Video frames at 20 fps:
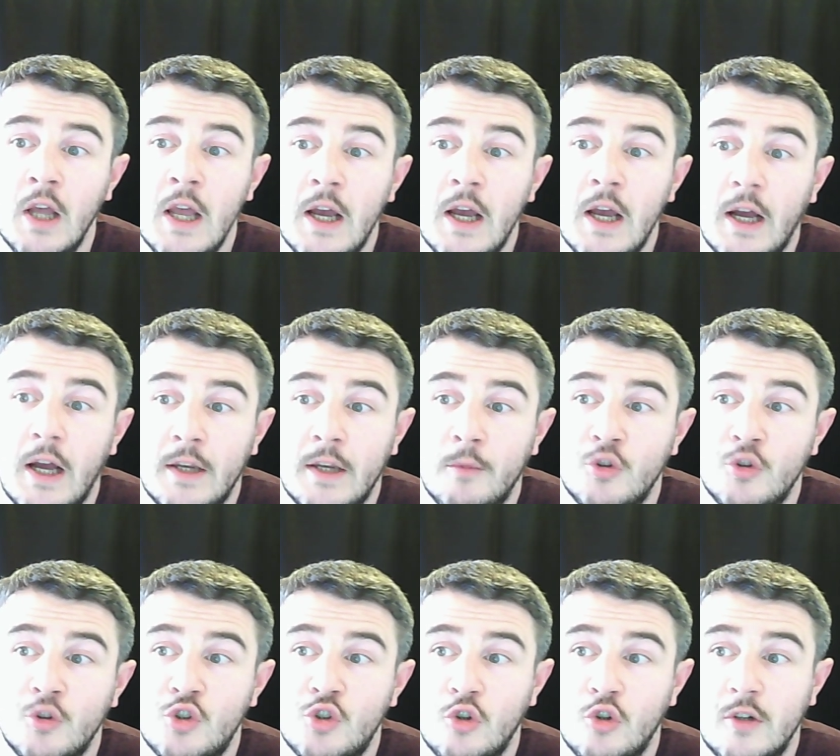and I'm
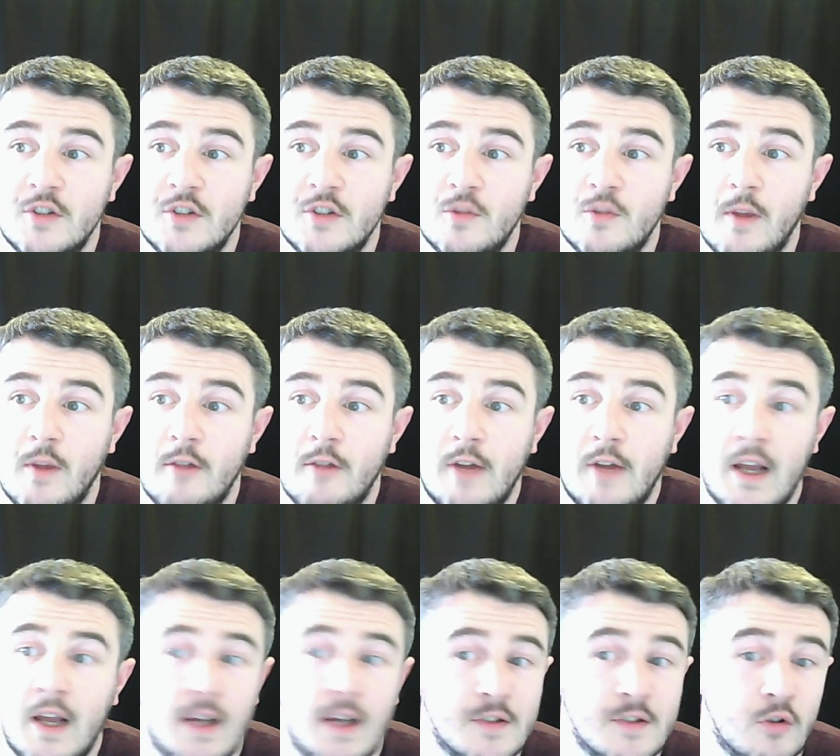unsure as to whether it
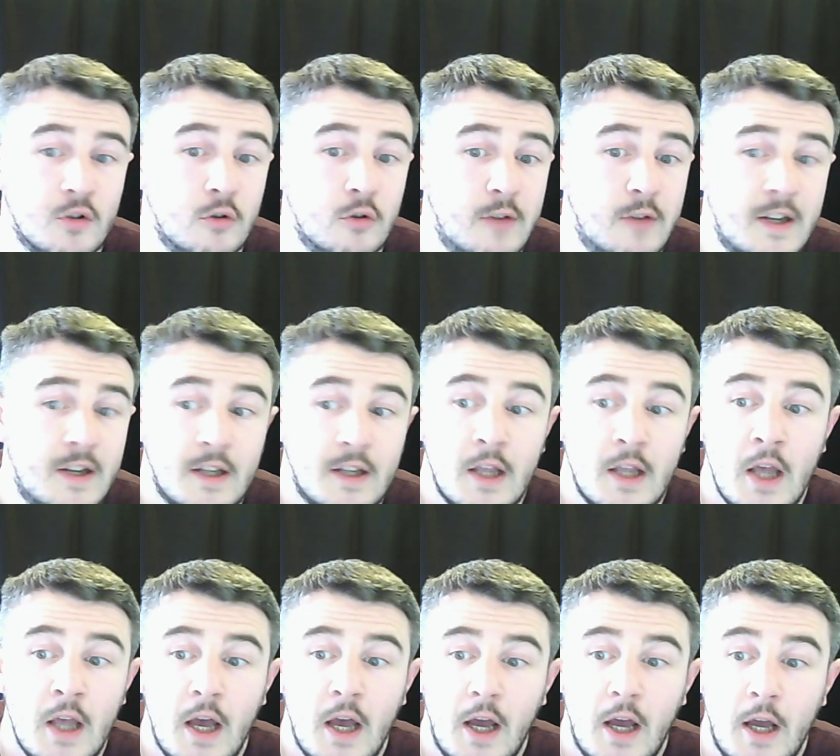has already.
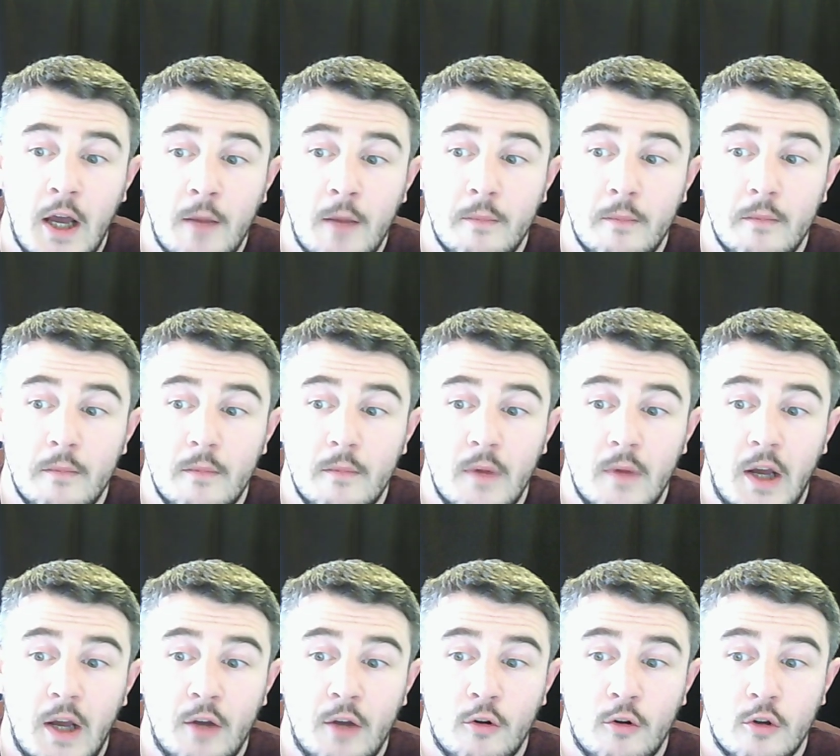Um,
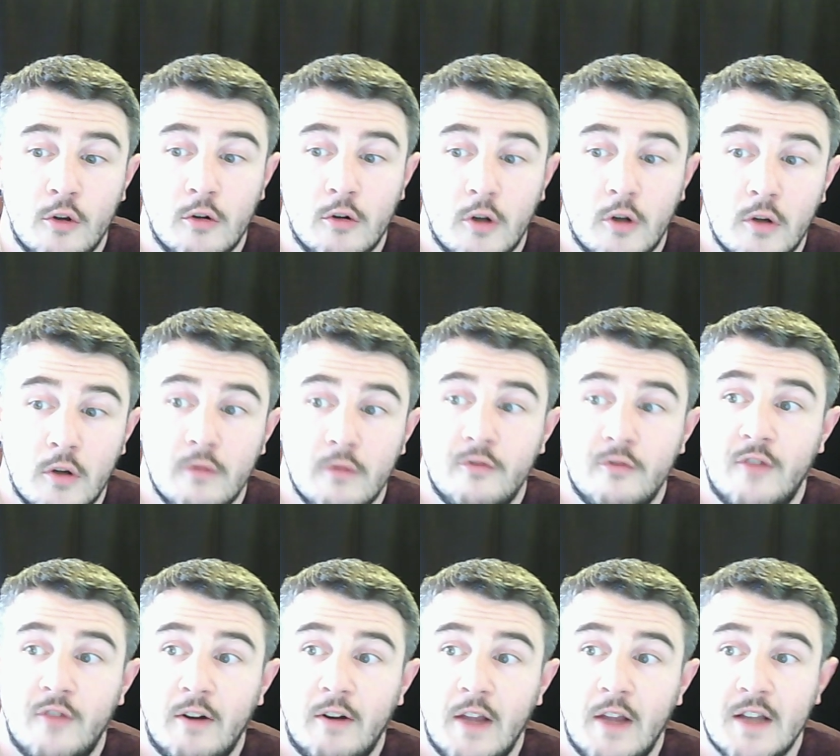I know you're all
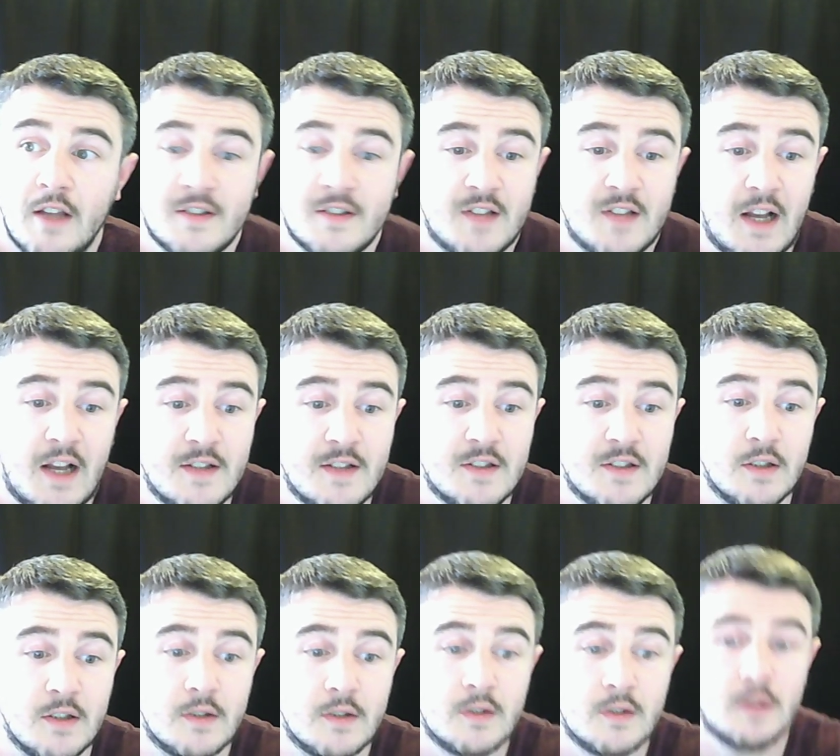very
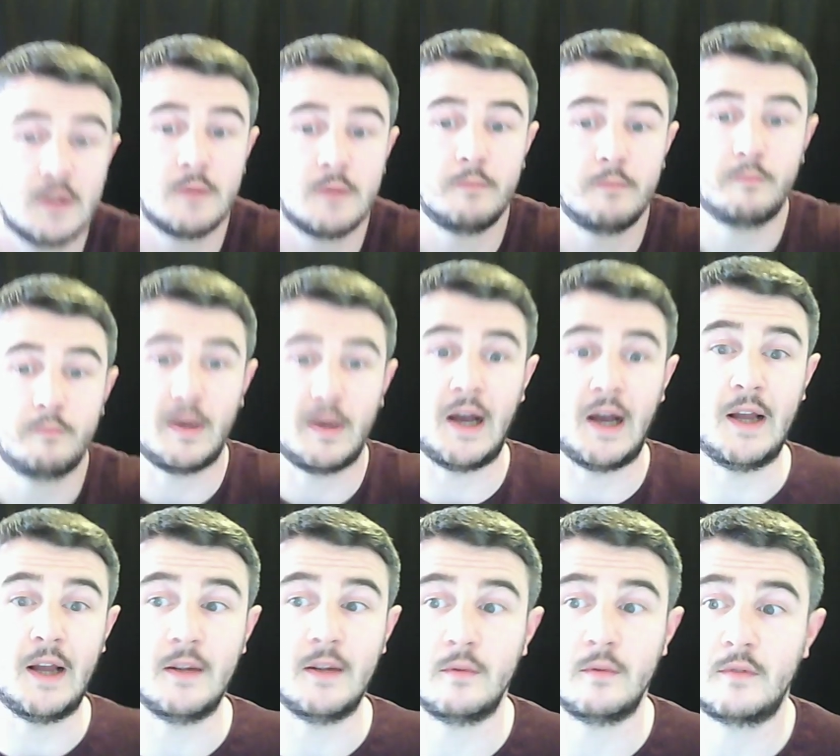excited
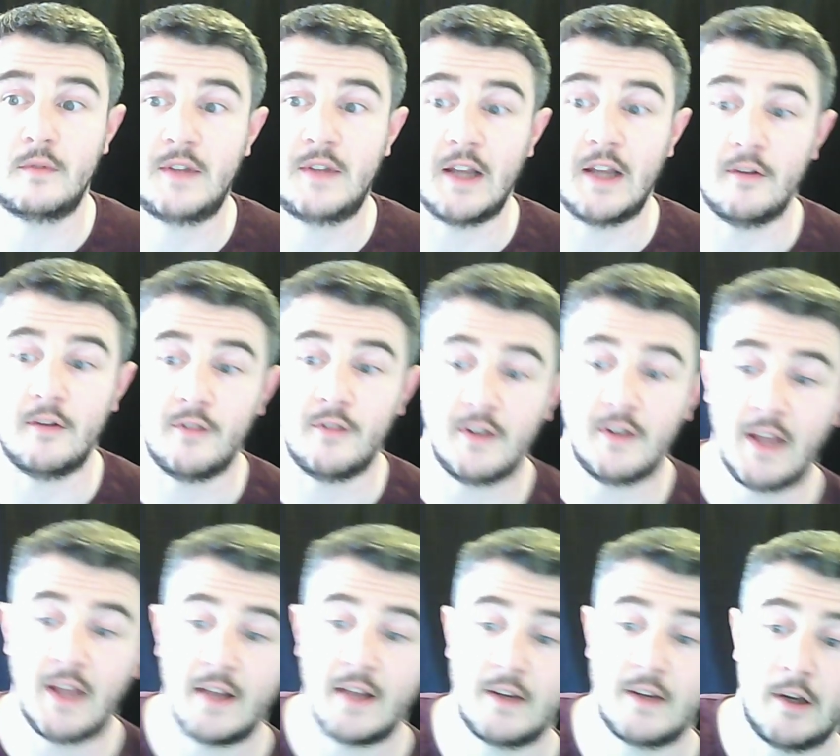by Dan of the
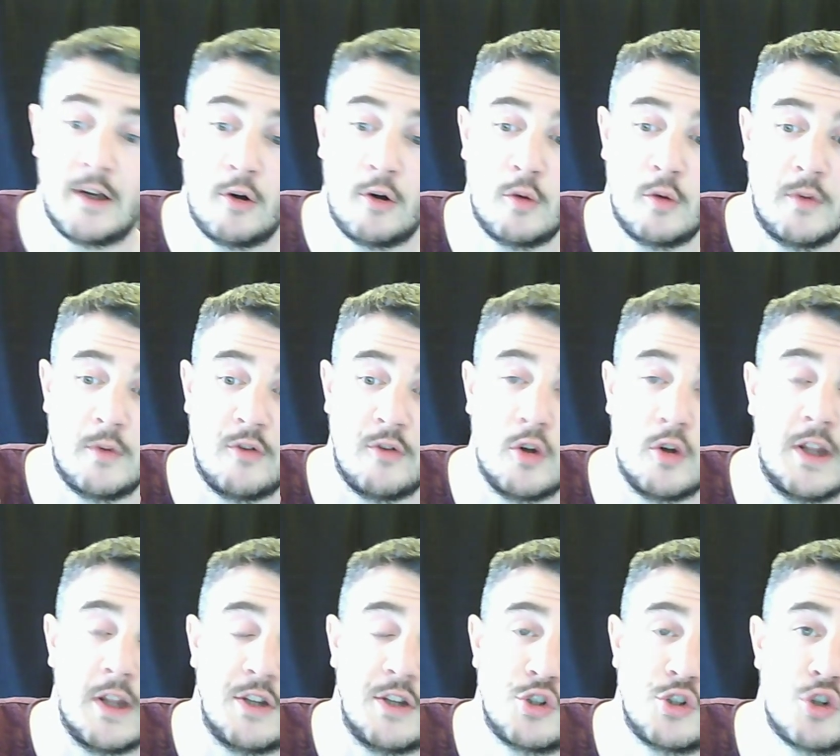Dead, and I hope you've
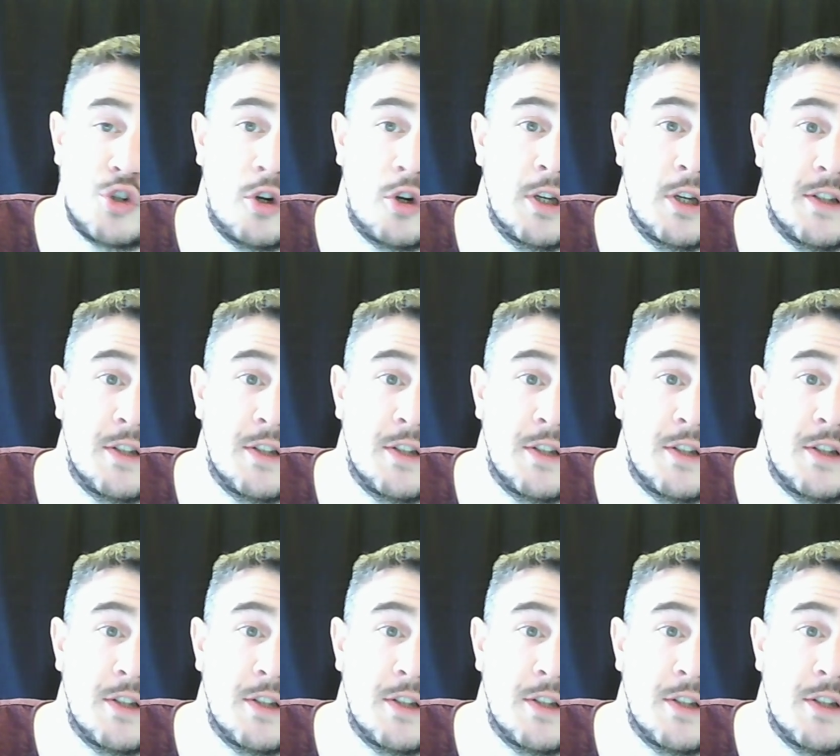all enjoyed